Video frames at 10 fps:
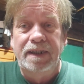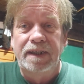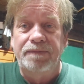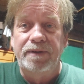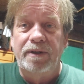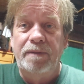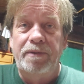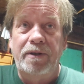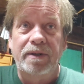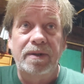If at all
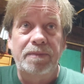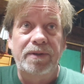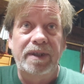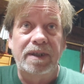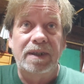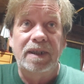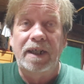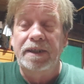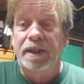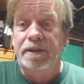possible, like I said,
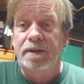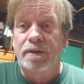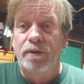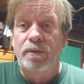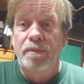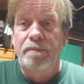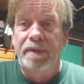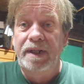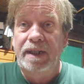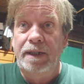I'd like to go
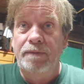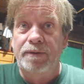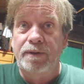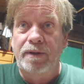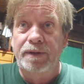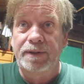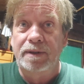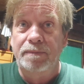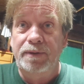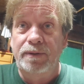medieval on the
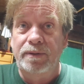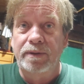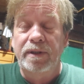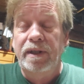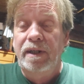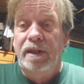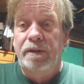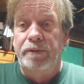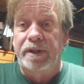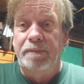computer.
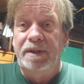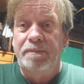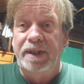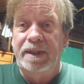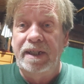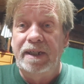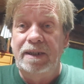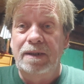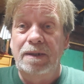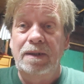What I mean by that
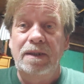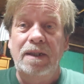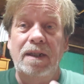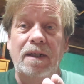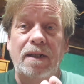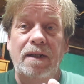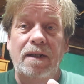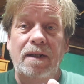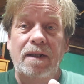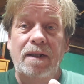is
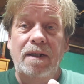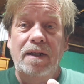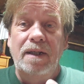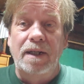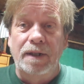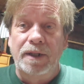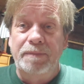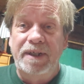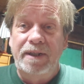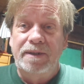
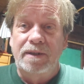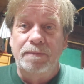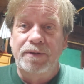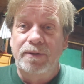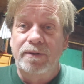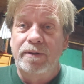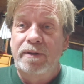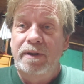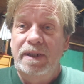eliminate the computer,